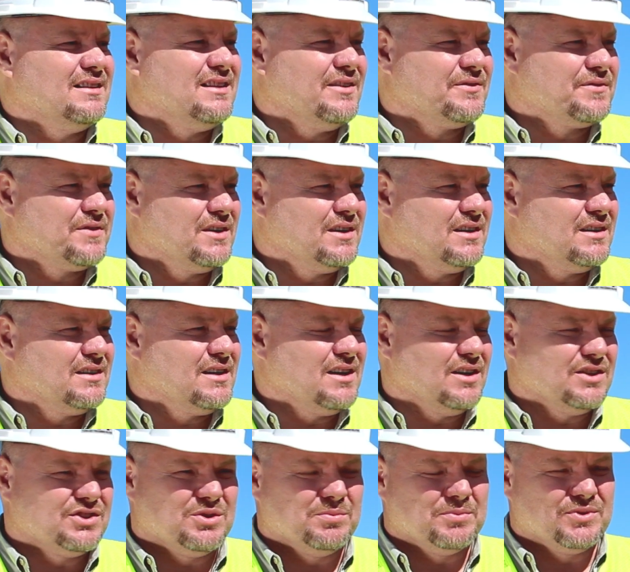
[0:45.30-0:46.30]
Different
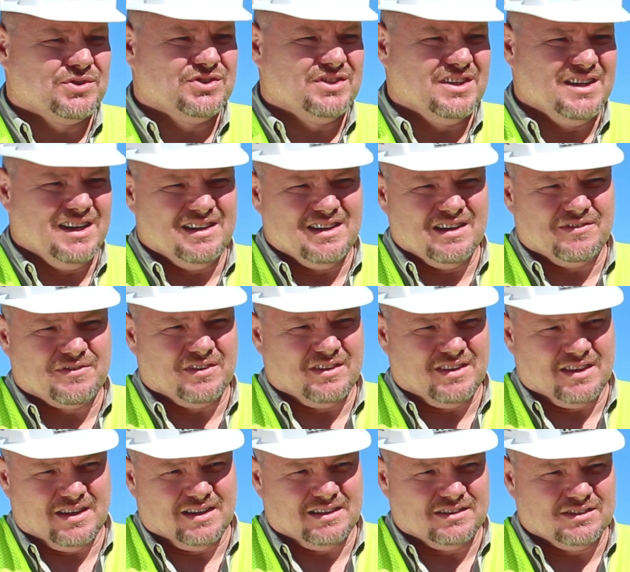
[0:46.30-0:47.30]
customers need
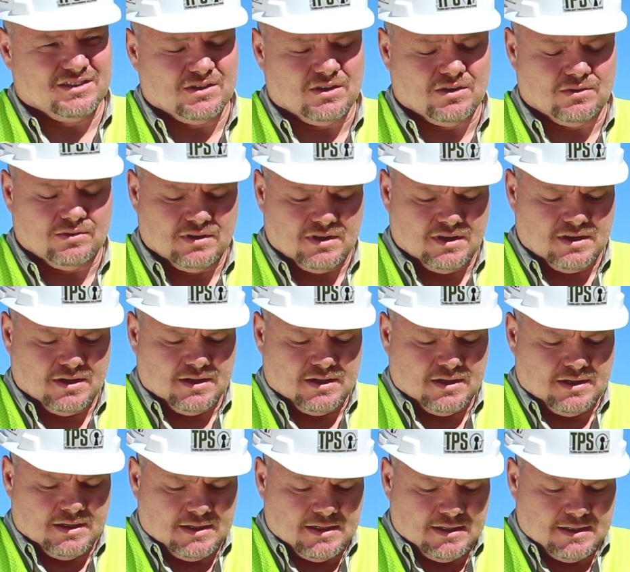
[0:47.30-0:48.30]
different things, so
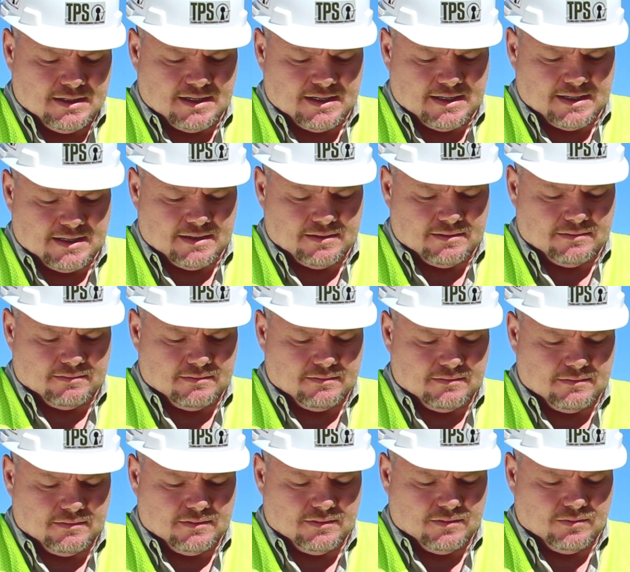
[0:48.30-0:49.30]
Uh,
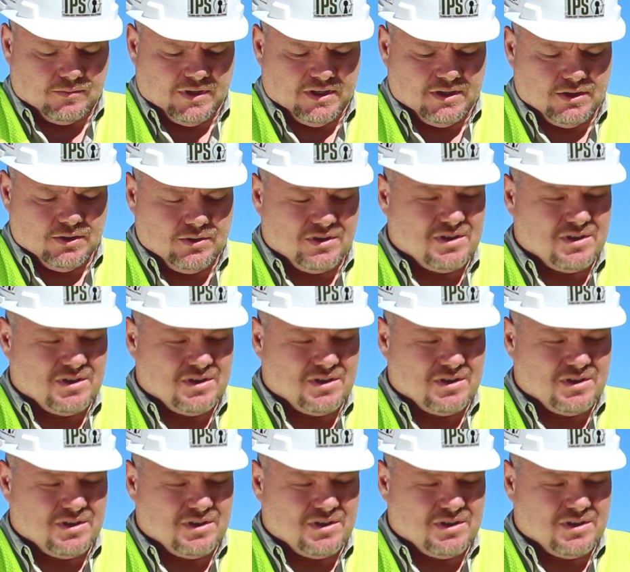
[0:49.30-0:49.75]
we do